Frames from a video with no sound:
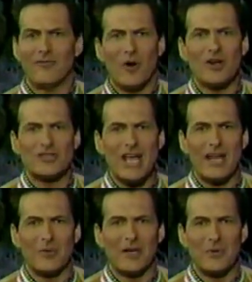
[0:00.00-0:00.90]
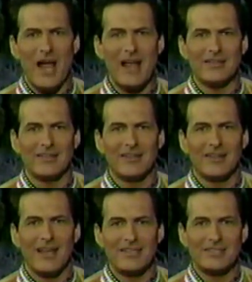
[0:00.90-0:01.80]
Foreshadowing, right?
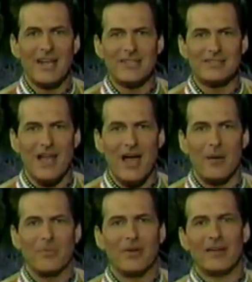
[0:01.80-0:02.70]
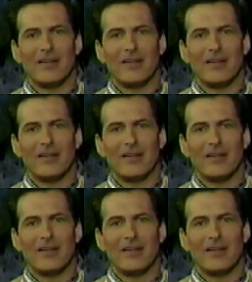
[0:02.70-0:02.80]
They set us up.